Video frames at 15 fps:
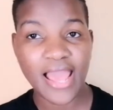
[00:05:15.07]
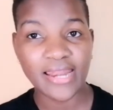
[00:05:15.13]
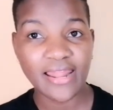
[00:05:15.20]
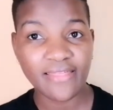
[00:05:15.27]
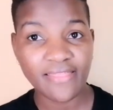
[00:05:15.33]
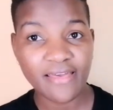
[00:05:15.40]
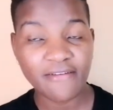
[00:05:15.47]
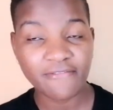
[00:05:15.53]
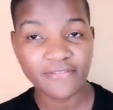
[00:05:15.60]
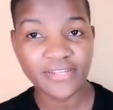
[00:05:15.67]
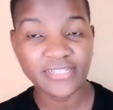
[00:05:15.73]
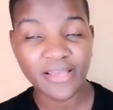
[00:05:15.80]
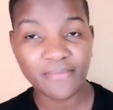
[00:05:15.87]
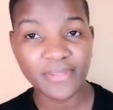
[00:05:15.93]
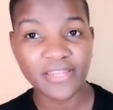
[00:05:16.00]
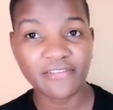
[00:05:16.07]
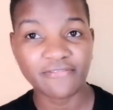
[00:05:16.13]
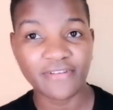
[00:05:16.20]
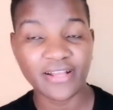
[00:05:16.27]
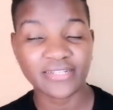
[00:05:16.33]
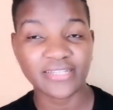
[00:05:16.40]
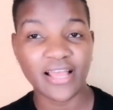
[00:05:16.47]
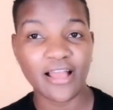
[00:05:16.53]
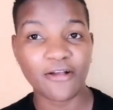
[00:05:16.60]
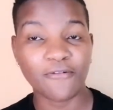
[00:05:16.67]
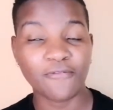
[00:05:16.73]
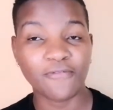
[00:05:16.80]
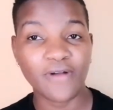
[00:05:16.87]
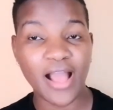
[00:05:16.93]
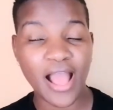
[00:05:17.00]
Another determining factor
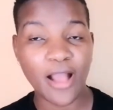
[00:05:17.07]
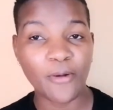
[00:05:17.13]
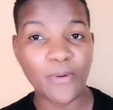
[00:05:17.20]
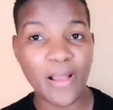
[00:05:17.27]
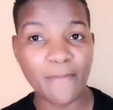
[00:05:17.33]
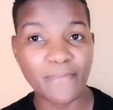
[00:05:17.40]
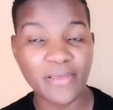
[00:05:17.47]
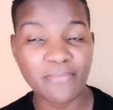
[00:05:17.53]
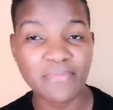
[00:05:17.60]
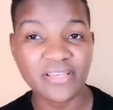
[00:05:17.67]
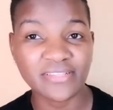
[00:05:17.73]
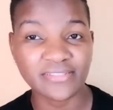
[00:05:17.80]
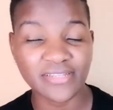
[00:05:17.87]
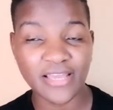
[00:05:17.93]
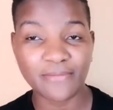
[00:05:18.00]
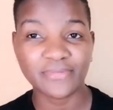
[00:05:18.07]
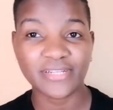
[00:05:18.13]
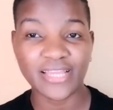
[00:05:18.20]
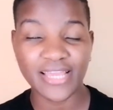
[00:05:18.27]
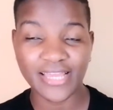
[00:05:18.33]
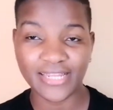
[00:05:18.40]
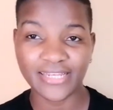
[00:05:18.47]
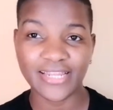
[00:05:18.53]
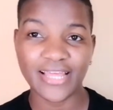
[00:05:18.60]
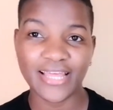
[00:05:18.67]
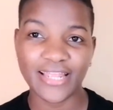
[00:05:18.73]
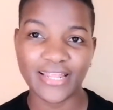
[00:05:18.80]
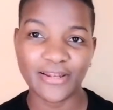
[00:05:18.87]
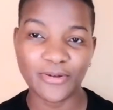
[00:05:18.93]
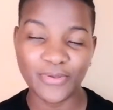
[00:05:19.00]
of how a baby is named in
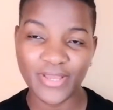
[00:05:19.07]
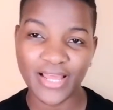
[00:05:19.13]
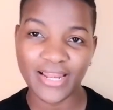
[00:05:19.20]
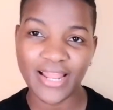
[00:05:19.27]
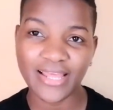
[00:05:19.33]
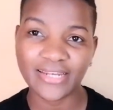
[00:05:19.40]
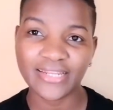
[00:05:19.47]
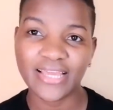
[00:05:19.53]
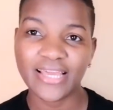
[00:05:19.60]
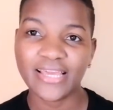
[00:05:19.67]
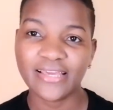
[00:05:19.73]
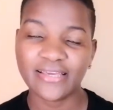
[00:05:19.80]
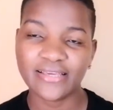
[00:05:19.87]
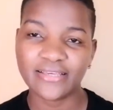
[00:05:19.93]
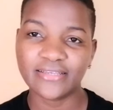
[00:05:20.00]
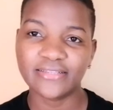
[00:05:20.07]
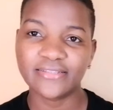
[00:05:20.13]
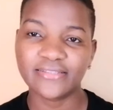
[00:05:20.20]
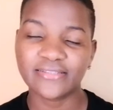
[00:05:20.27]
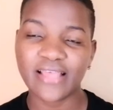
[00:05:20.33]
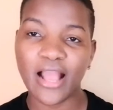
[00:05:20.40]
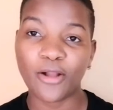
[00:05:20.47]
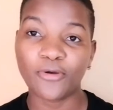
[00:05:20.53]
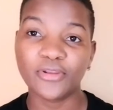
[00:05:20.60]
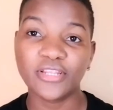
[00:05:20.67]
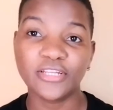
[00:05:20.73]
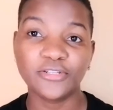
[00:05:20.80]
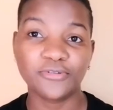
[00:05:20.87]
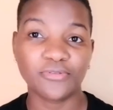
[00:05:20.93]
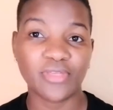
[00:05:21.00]
Luhya land is
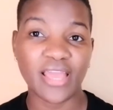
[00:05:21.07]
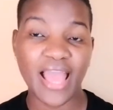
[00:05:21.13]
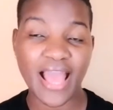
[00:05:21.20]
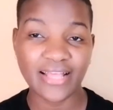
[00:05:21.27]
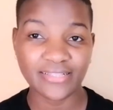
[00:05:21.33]
according to the